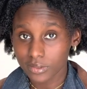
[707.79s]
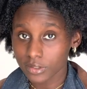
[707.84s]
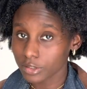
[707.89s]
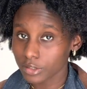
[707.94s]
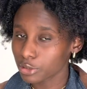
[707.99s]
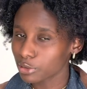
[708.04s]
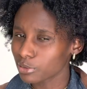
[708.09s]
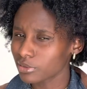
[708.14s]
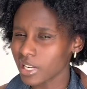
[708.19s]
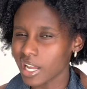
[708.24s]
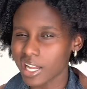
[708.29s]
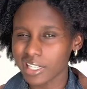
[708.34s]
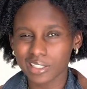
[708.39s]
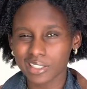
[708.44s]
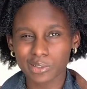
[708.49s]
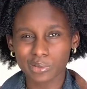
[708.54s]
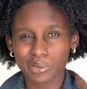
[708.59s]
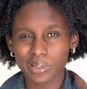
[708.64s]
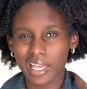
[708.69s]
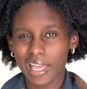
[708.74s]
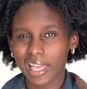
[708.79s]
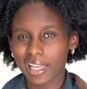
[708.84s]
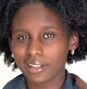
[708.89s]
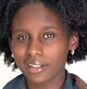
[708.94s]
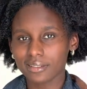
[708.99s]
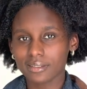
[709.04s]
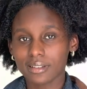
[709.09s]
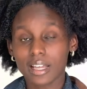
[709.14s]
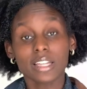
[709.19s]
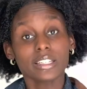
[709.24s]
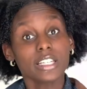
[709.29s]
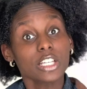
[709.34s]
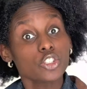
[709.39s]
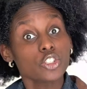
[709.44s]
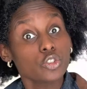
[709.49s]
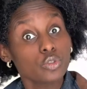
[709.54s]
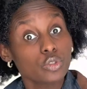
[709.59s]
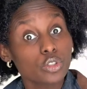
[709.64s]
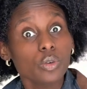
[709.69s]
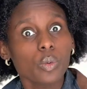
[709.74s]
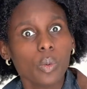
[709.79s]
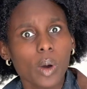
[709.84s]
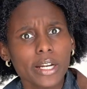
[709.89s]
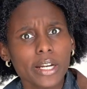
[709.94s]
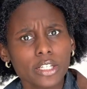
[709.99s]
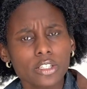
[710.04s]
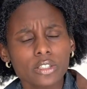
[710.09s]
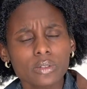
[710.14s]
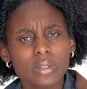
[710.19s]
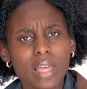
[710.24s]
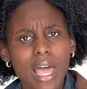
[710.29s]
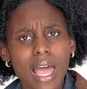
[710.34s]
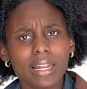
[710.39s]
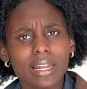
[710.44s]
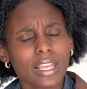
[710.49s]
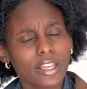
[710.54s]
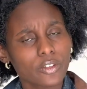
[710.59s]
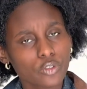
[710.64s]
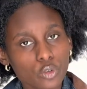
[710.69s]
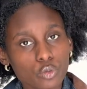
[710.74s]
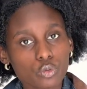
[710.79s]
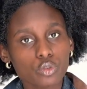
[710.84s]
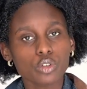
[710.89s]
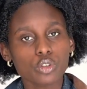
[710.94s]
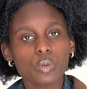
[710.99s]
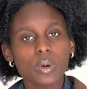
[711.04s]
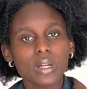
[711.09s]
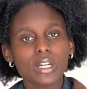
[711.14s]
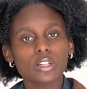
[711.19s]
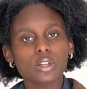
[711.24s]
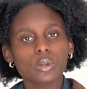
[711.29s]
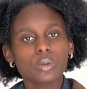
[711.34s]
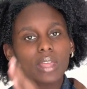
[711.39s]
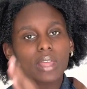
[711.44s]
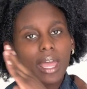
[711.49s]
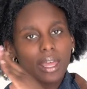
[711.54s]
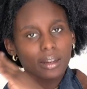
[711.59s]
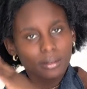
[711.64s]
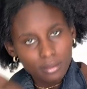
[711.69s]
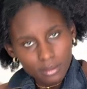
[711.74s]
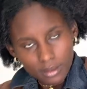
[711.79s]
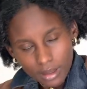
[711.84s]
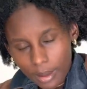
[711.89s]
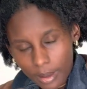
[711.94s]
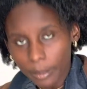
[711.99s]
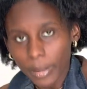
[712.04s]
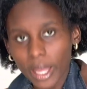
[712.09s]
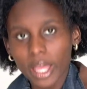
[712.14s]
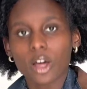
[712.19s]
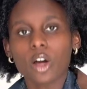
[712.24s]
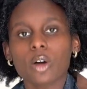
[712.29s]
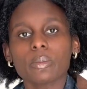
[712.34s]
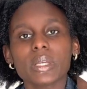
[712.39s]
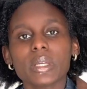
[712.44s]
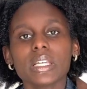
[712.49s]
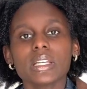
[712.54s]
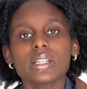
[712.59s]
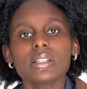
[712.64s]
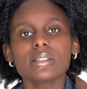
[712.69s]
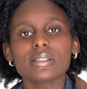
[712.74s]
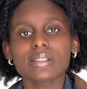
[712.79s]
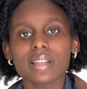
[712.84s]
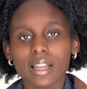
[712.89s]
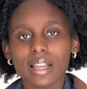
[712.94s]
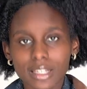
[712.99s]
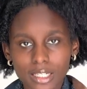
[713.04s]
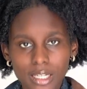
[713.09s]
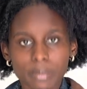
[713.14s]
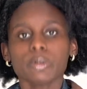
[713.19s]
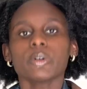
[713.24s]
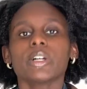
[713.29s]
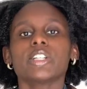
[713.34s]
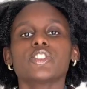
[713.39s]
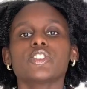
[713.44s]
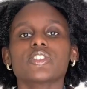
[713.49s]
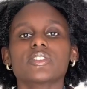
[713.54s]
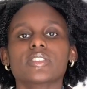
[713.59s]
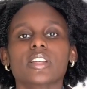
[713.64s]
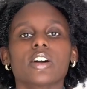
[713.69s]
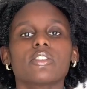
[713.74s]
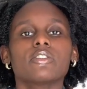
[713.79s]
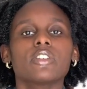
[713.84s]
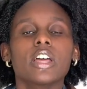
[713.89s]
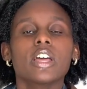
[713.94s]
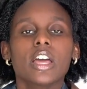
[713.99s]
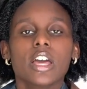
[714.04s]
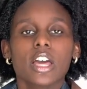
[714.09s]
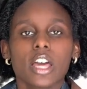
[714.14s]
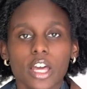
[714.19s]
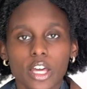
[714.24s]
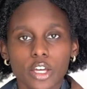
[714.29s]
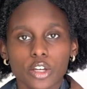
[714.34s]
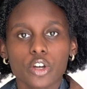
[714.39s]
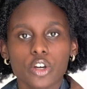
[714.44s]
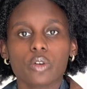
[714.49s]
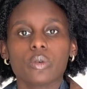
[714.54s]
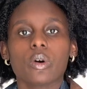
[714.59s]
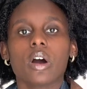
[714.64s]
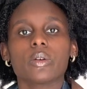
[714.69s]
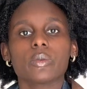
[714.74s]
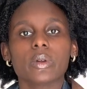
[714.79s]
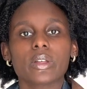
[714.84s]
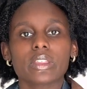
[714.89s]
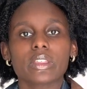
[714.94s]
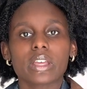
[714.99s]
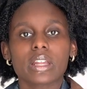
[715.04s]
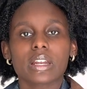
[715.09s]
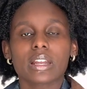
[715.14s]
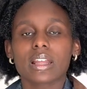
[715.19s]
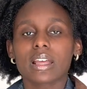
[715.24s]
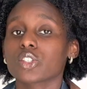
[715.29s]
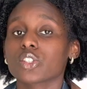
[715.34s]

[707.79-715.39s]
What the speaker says: Do not do that unless you do want to do that. If you do want to do that, by all means, liberate yourself and go on with it.